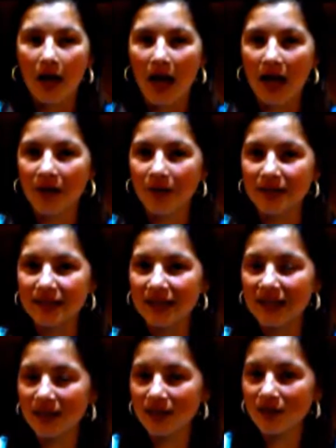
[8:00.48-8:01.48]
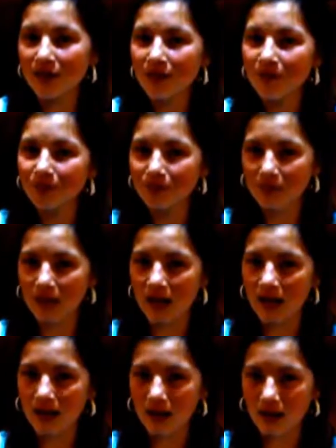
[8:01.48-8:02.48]
Anyways, here,
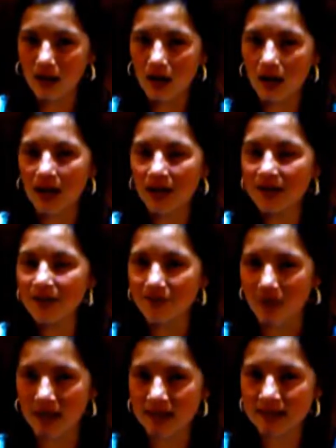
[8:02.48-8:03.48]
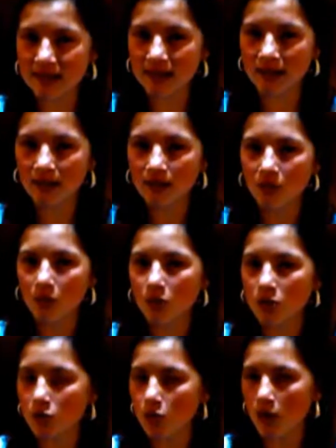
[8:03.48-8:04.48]
like, in the fight scene
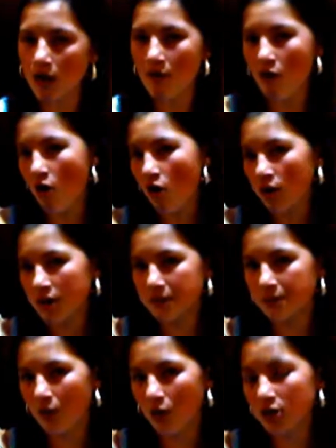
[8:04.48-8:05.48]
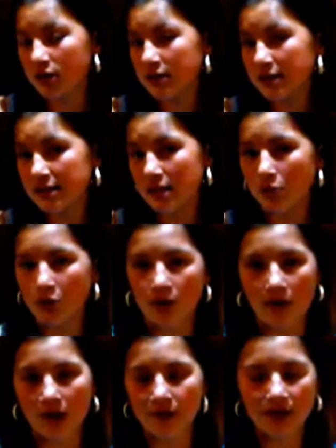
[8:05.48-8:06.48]
was one of our hardest parts because they said we
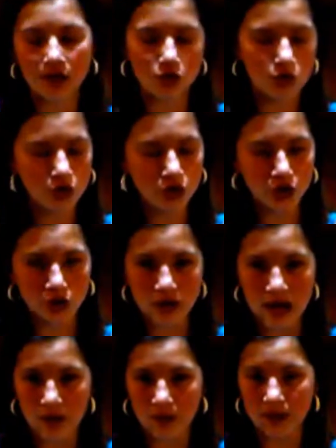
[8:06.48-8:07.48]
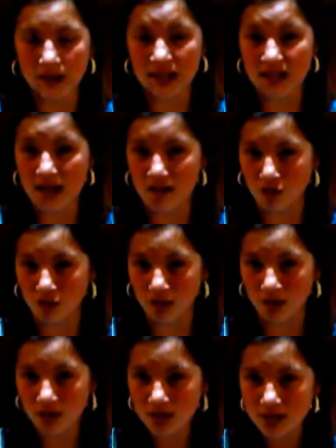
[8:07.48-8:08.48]
have already told you that we didn't ever
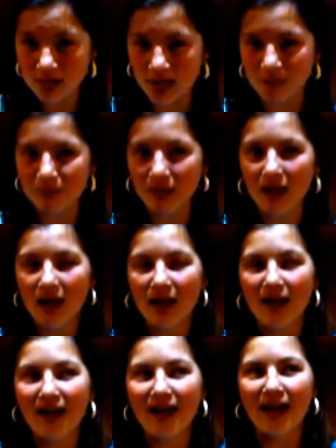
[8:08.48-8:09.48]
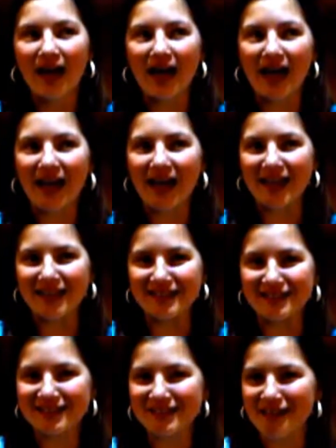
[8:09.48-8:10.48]
rehearse it.
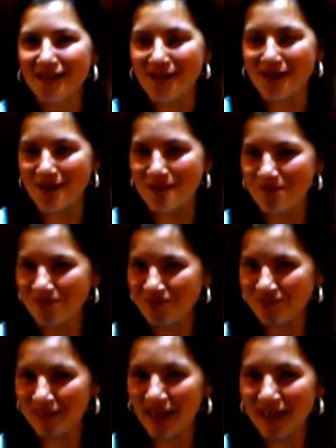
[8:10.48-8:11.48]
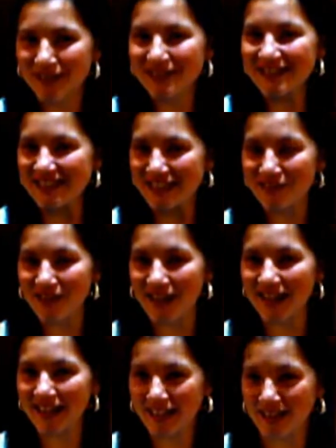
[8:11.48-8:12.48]
And, as you see
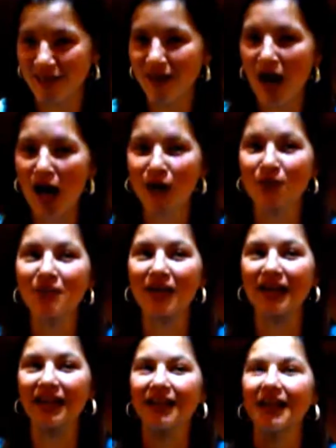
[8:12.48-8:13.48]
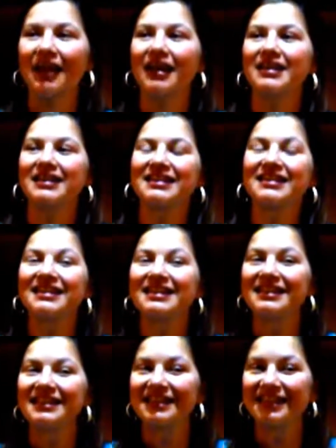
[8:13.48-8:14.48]
right here, I am getting, like,
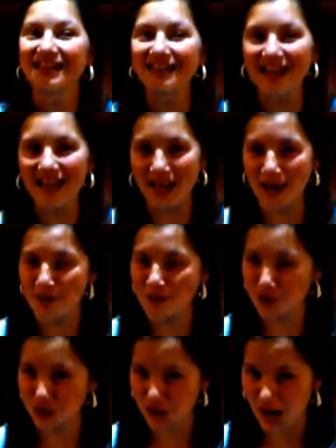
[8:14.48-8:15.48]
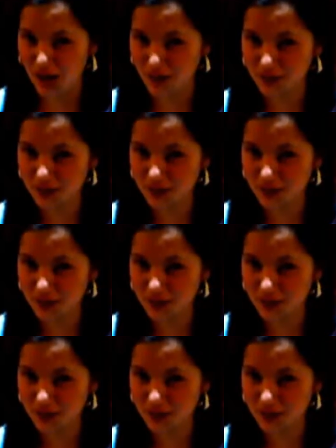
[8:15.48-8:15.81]
slammed on the ground.